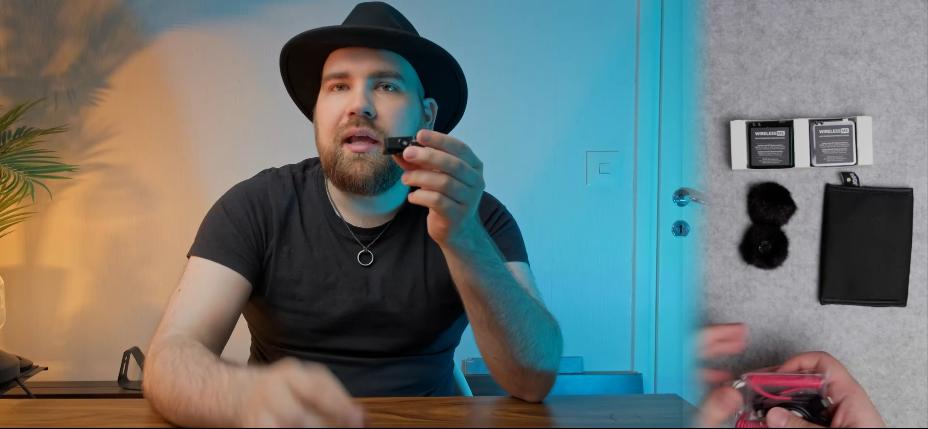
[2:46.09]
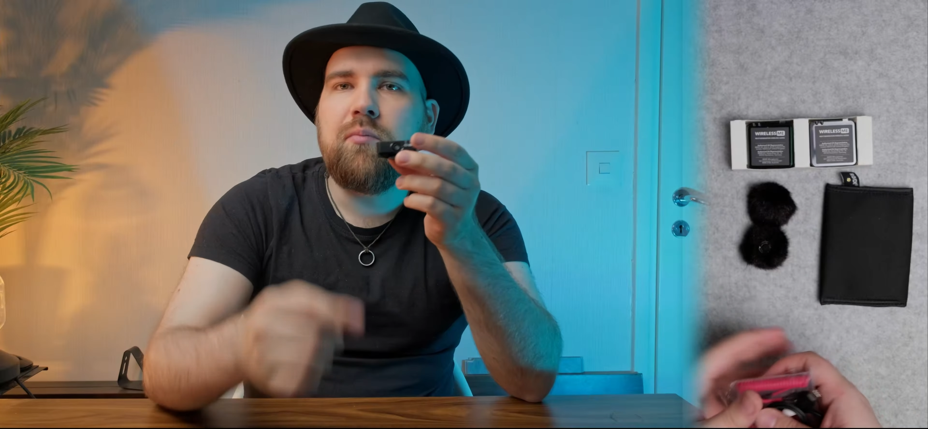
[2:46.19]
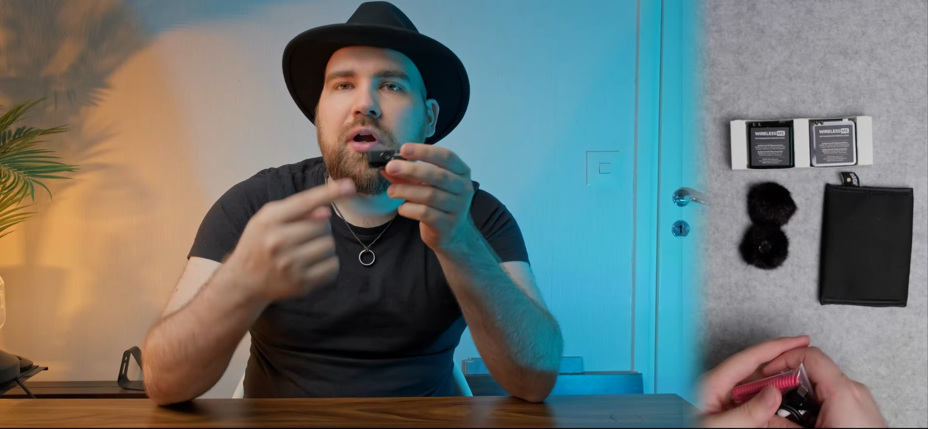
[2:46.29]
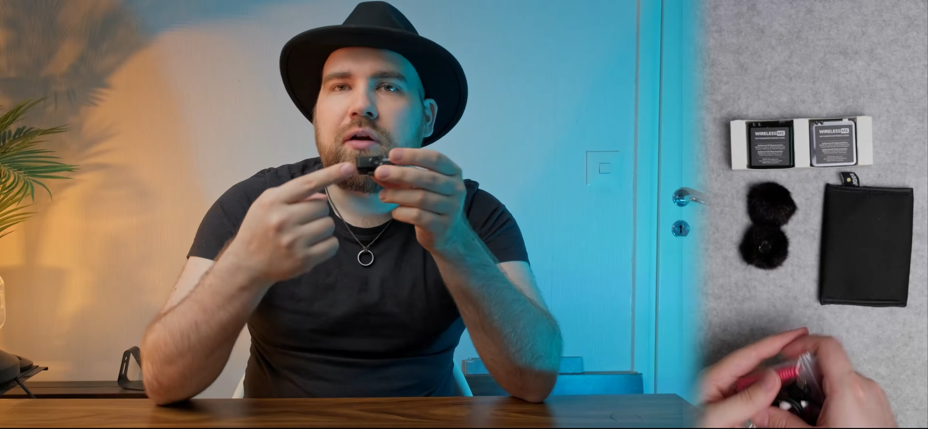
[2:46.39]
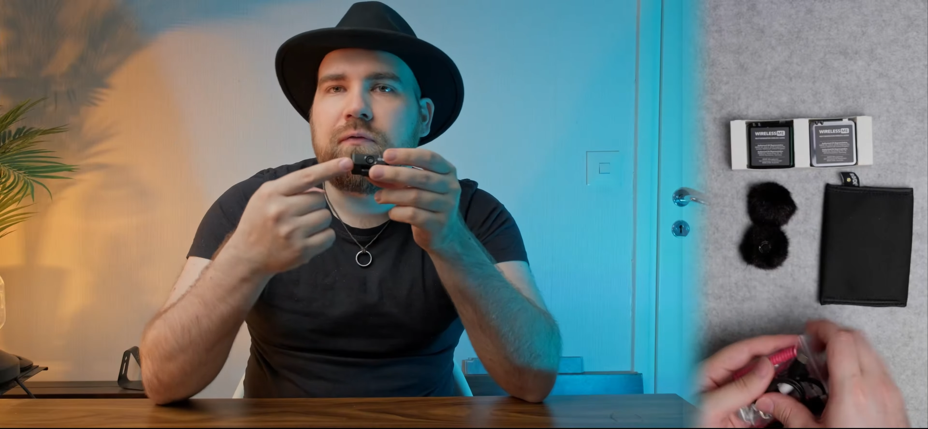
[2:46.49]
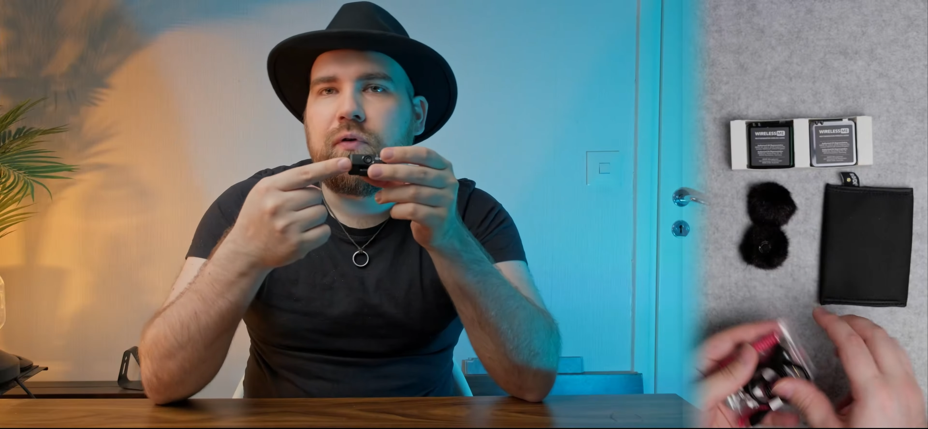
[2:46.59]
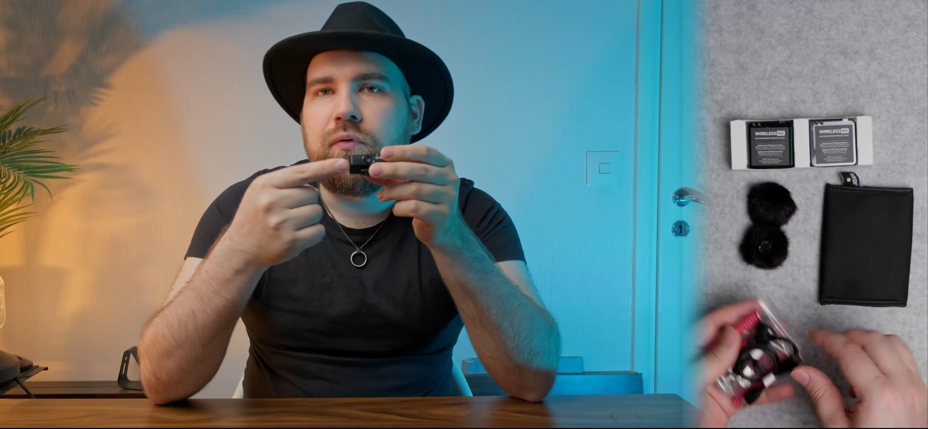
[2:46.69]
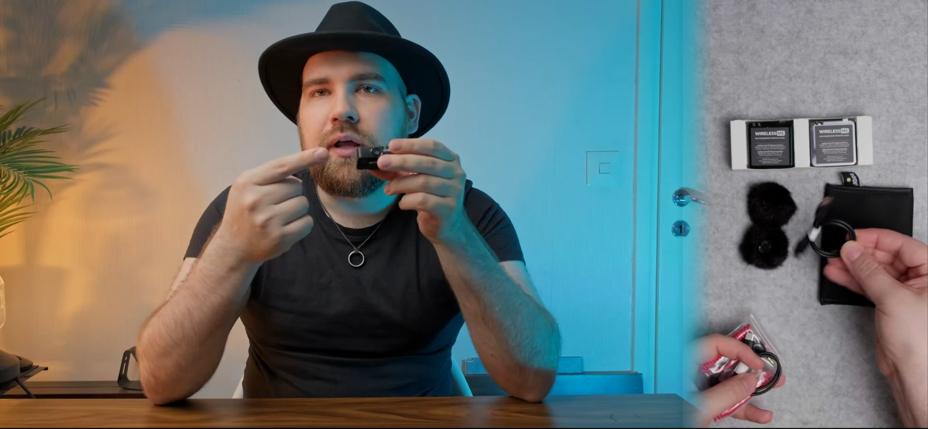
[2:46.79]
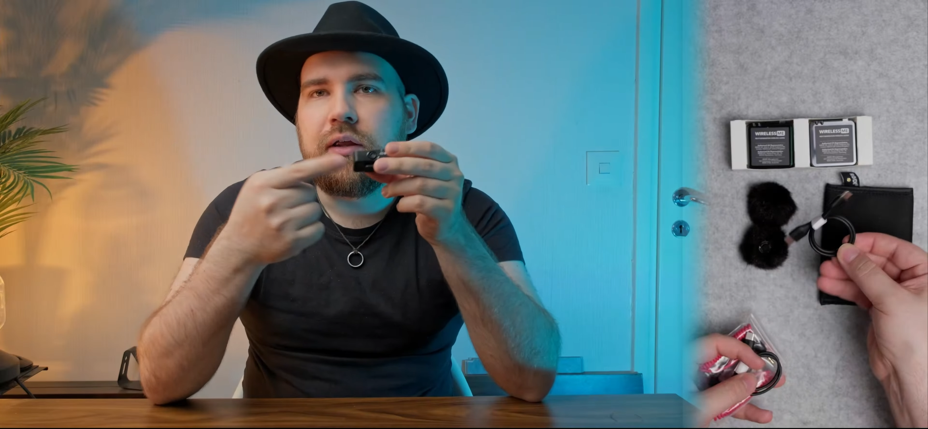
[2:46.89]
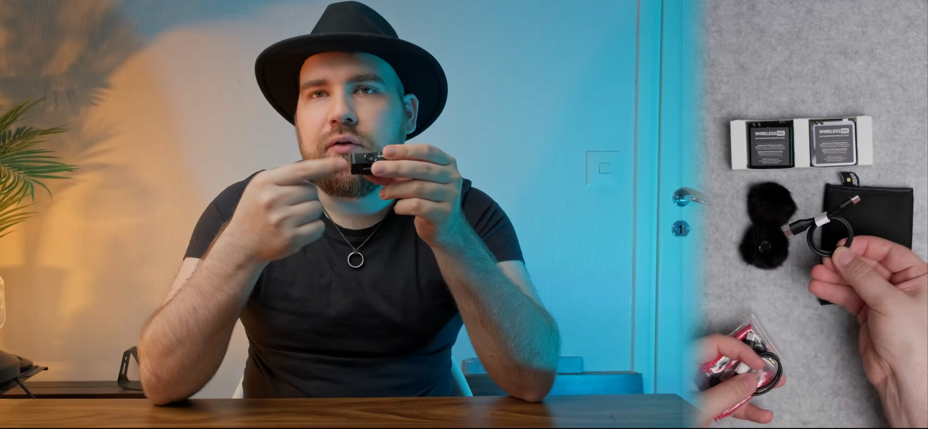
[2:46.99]
a
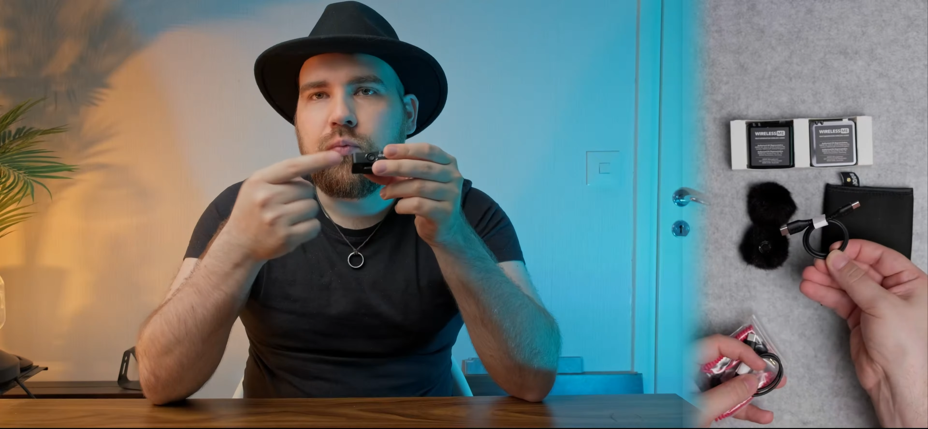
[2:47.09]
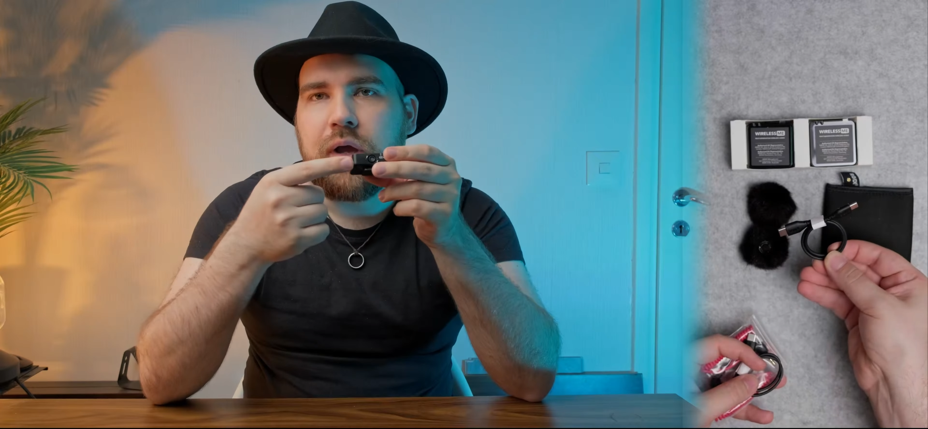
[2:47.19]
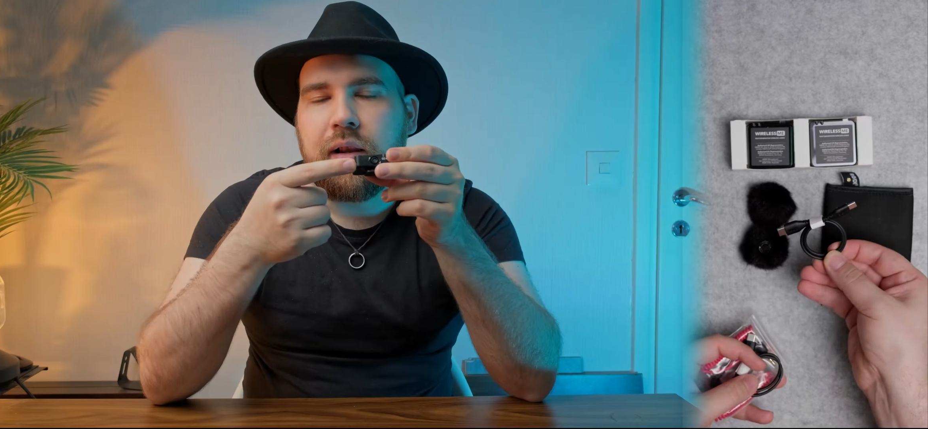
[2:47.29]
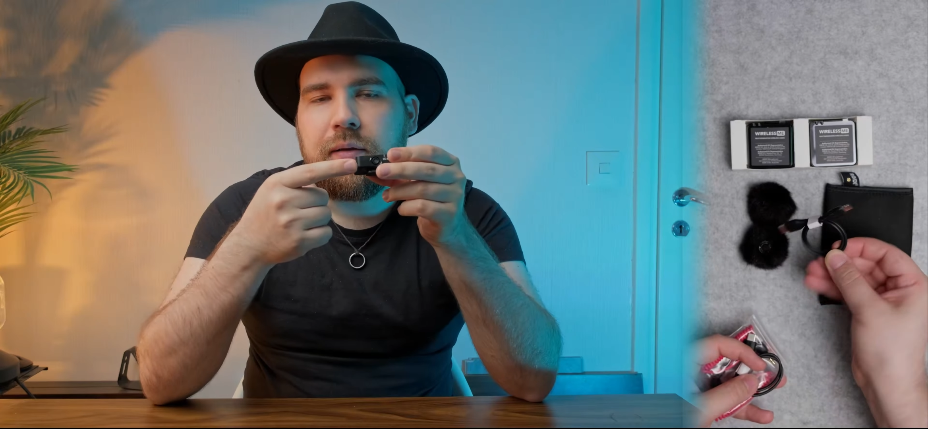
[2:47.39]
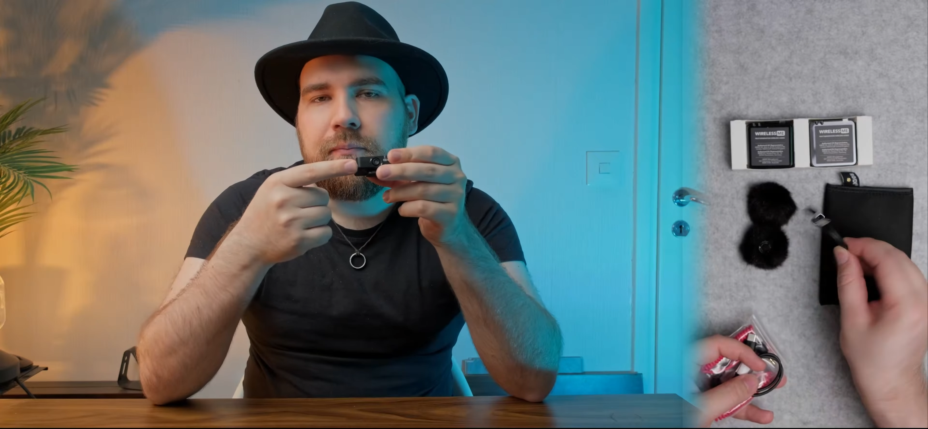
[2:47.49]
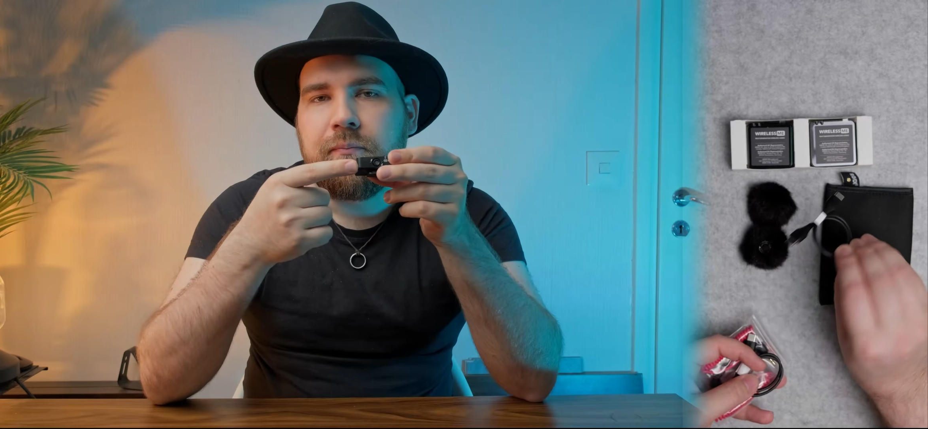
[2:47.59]
microphone as well.